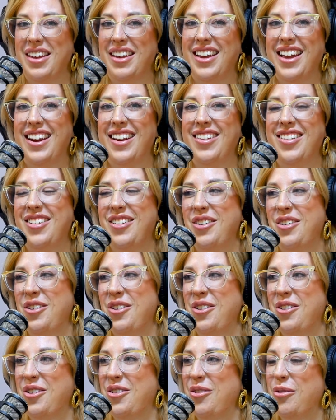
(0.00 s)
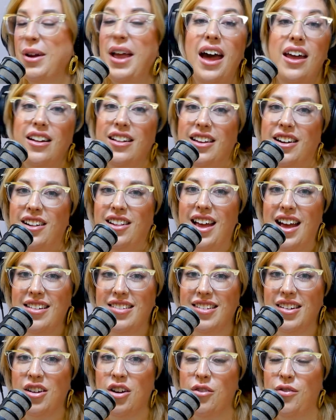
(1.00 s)
we can get into, we had a little
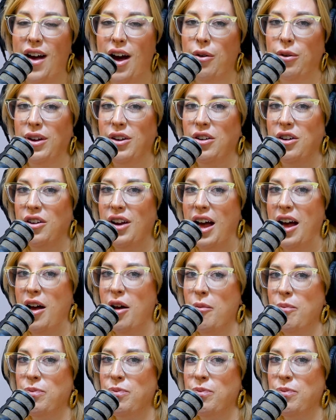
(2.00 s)
idea of how we could,